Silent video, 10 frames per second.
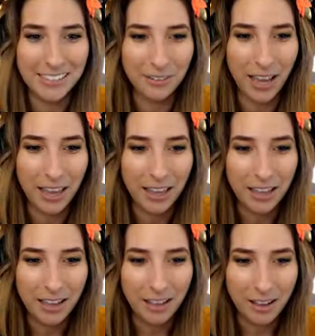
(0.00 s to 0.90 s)
Okay.
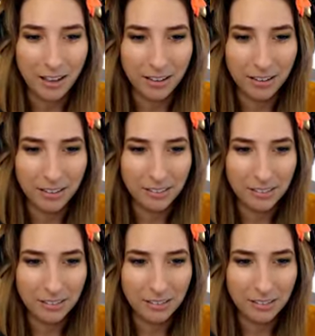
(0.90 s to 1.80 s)
Uh, uh
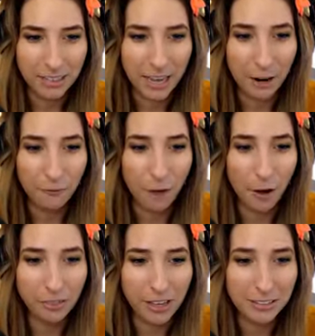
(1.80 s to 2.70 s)
oh. Careful.
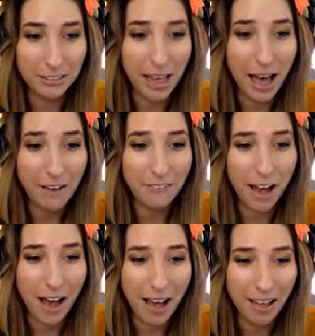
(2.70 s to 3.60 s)
I touched lava.
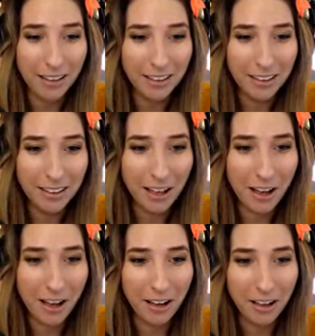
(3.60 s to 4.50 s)
lava.
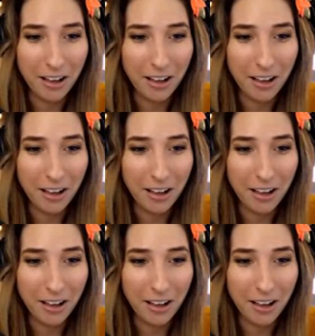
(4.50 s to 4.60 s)
Oh,